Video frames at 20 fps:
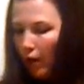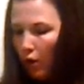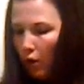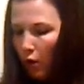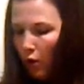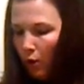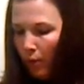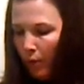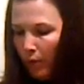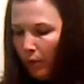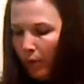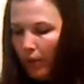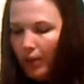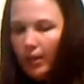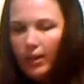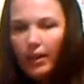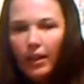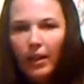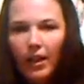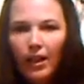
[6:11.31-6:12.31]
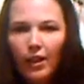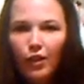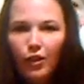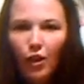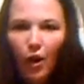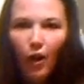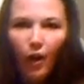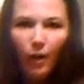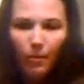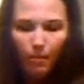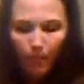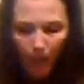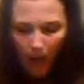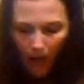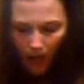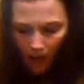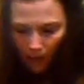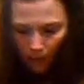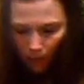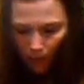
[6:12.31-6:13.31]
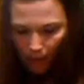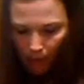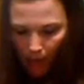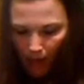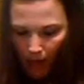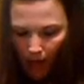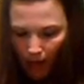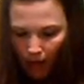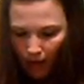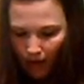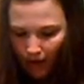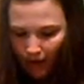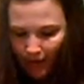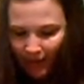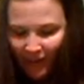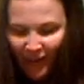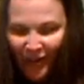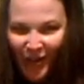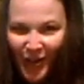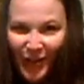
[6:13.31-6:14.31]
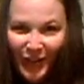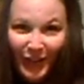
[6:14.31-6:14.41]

bring it home, and once the kids are in bed we make